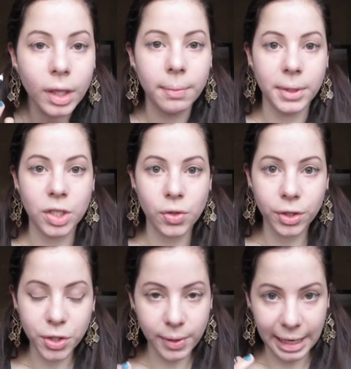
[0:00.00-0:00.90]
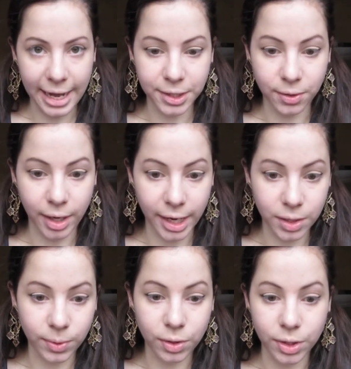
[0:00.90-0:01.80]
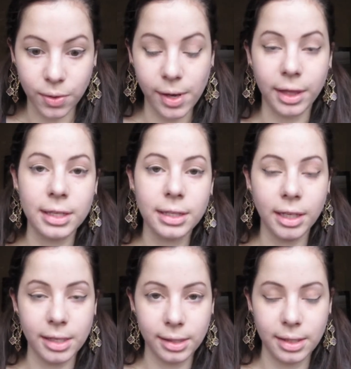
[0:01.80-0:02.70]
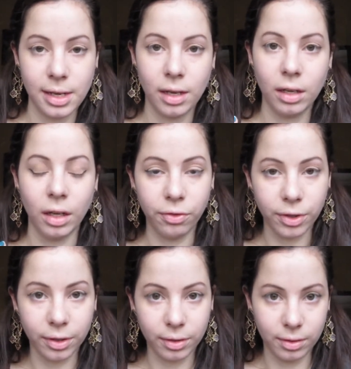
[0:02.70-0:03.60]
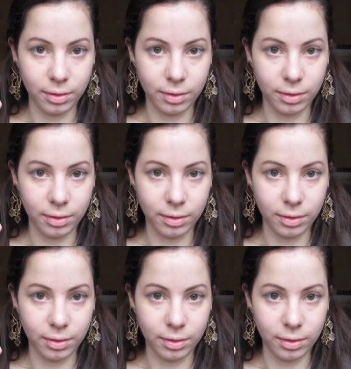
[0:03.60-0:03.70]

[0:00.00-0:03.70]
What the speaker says: Make sure to relax your eyes when you're doing this, because if you're